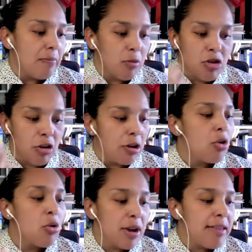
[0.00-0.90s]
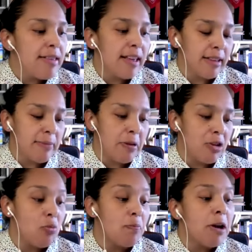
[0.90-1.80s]
which are increasingly
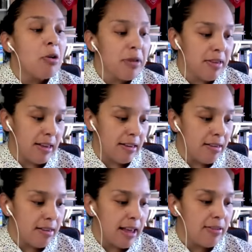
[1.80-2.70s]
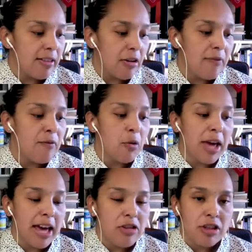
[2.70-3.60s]
ubiquitous in their
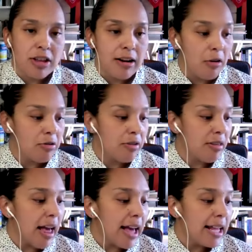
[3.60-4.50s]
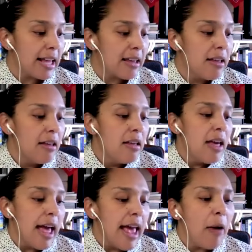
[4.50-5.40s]
invocation in our society,
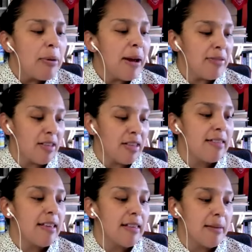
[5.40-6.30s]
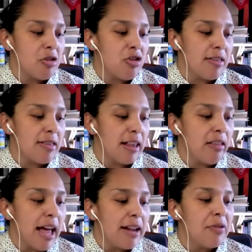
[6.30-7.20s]
how we might see these images in
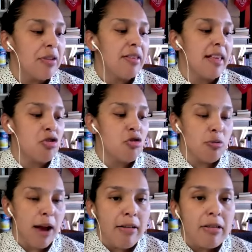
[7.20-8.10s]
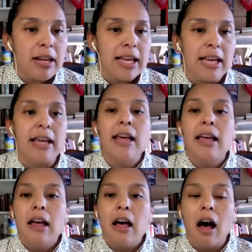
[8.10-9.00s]
light of the centrality
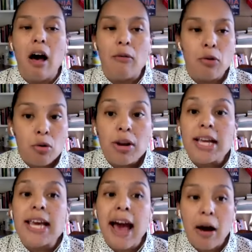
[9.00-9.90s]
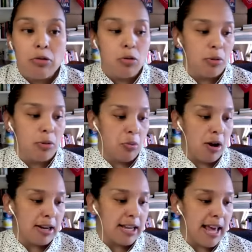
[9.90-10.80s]
of her encounter with
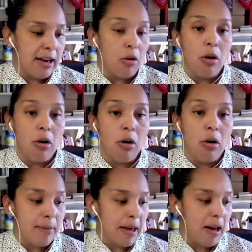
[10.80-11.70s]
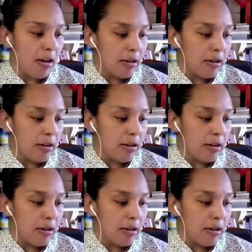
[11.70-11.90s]
Juan Diego on Tepeyac.